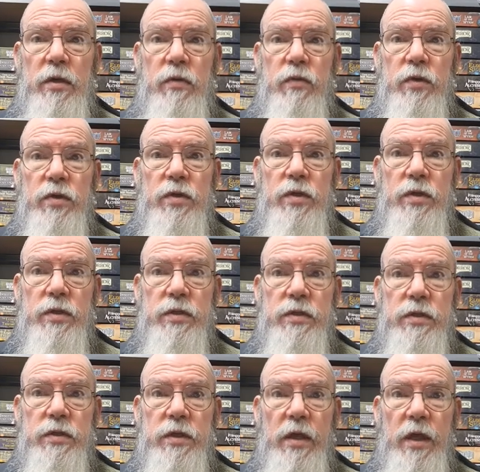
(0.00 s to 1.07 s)
which
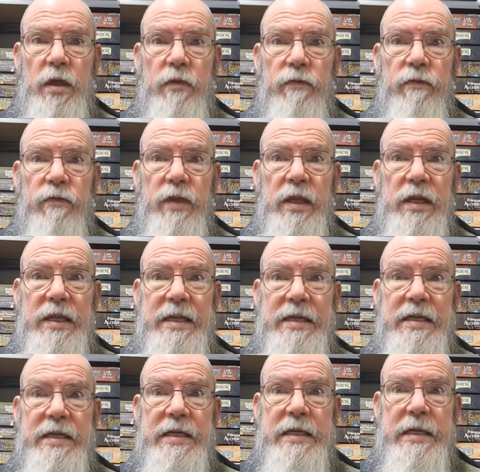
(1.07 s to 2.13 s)
is fairly
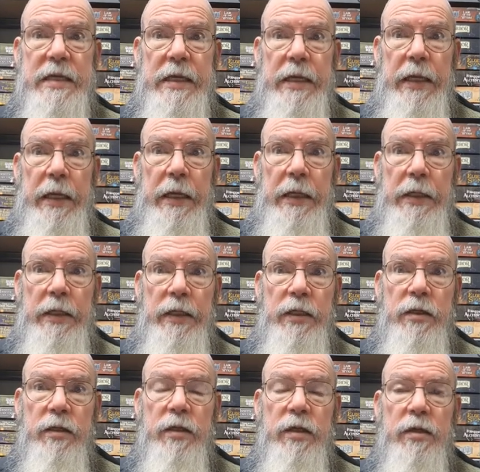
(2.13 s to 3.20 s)
dear,
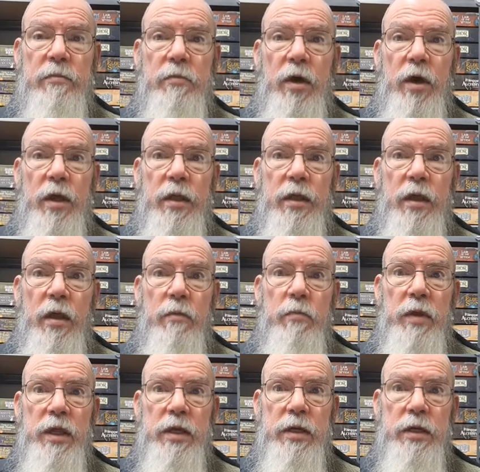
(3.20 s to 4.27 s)
in my
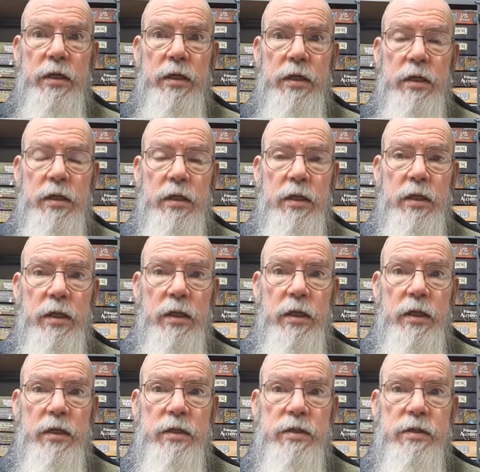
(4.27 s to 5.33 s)
opinion.
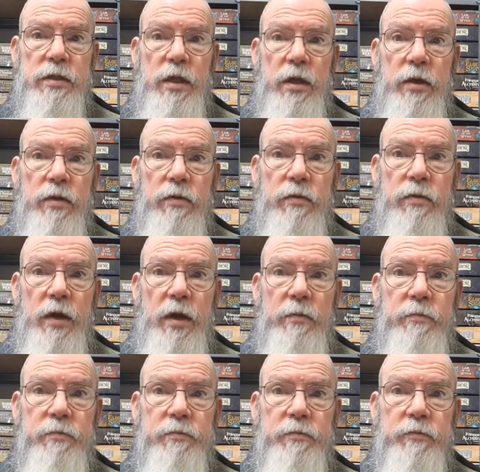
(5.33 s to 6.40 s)
So
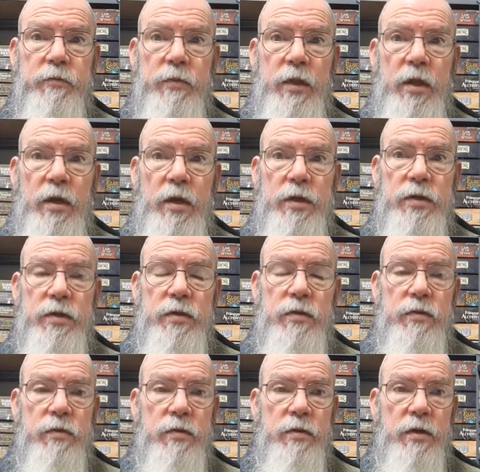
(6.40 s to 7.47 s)
I
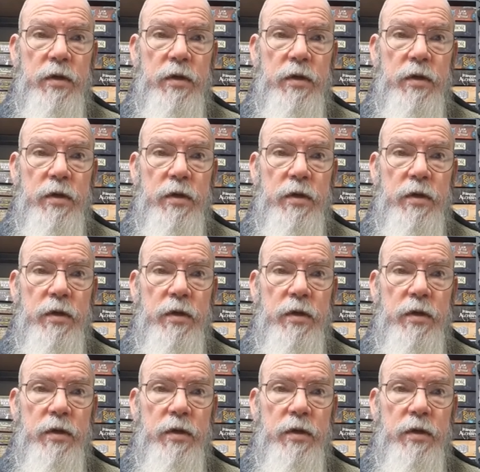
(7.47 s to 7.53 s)
do